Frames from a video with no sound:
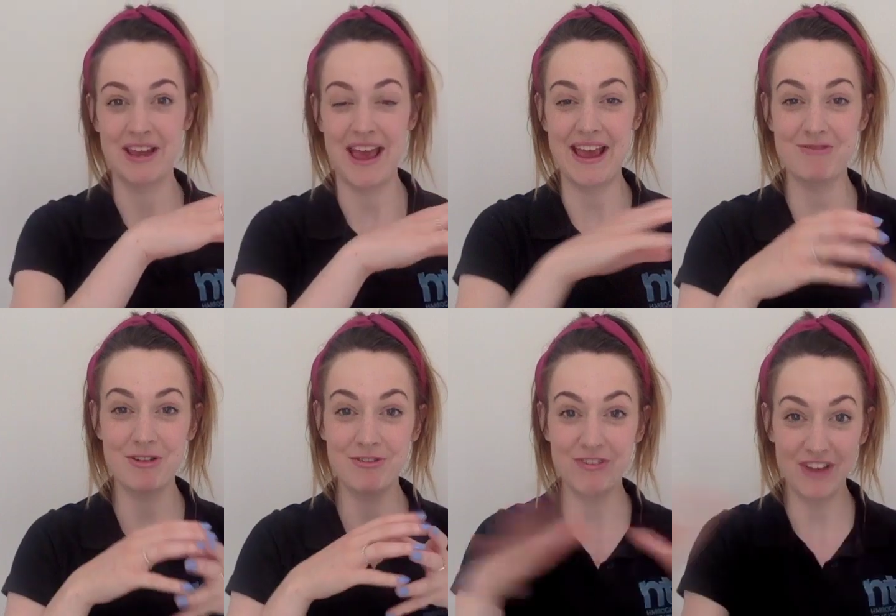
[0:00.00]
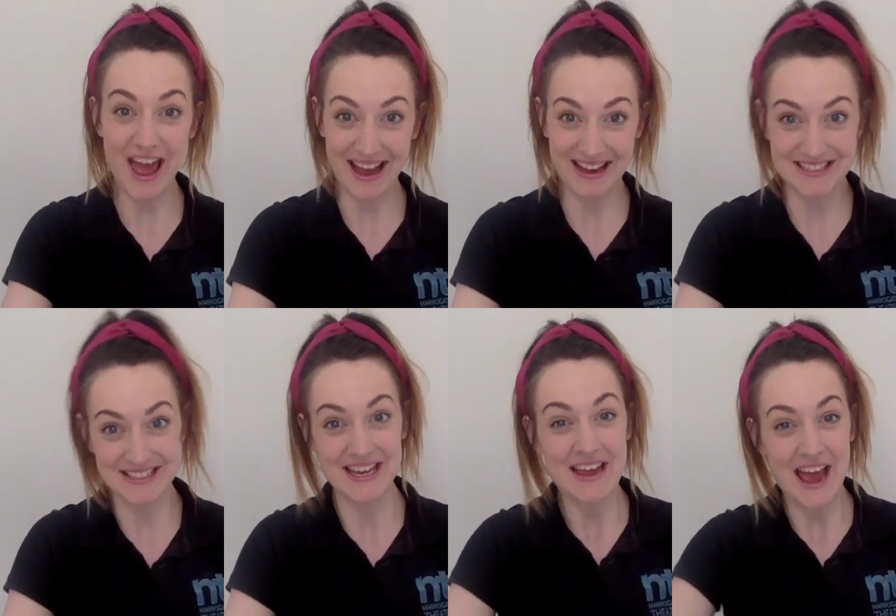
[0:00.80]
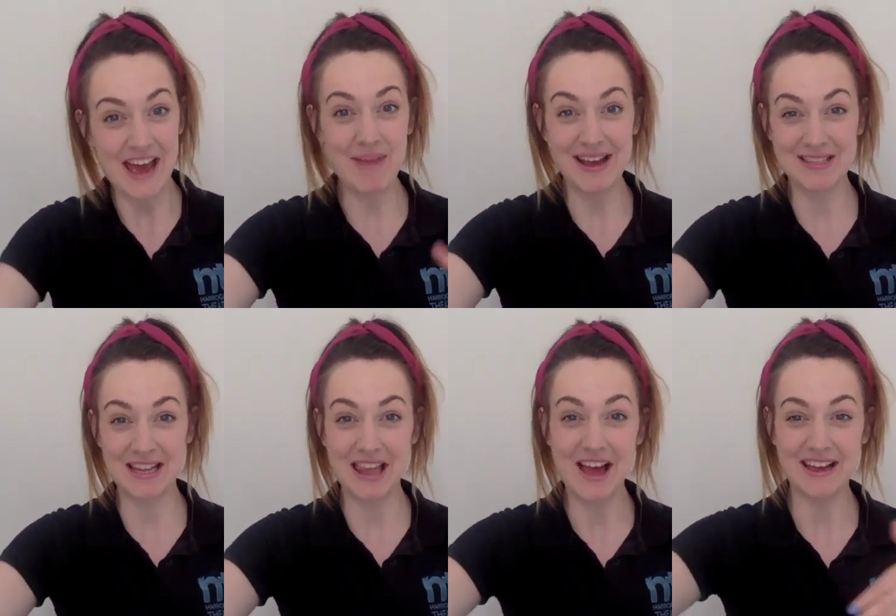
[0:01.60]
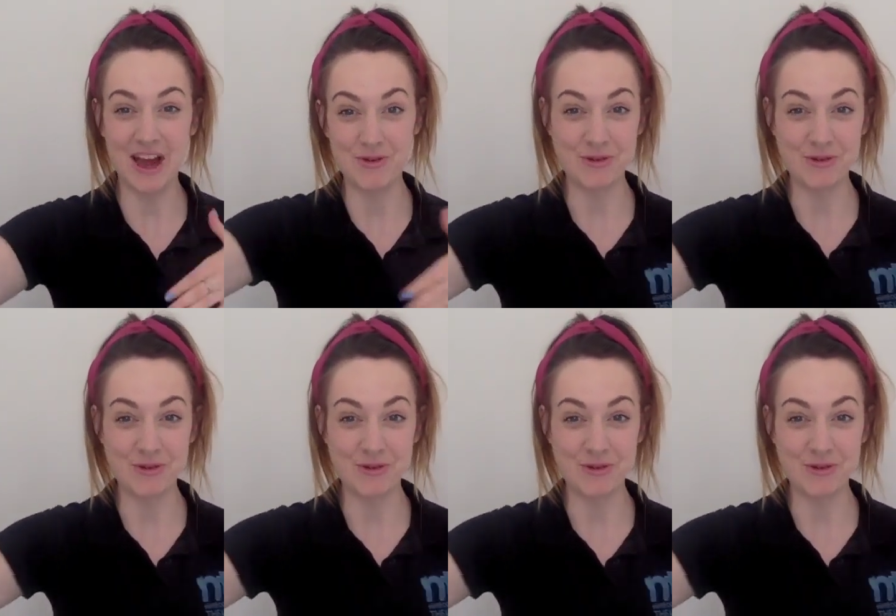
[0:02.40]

it reflects and makes the light go in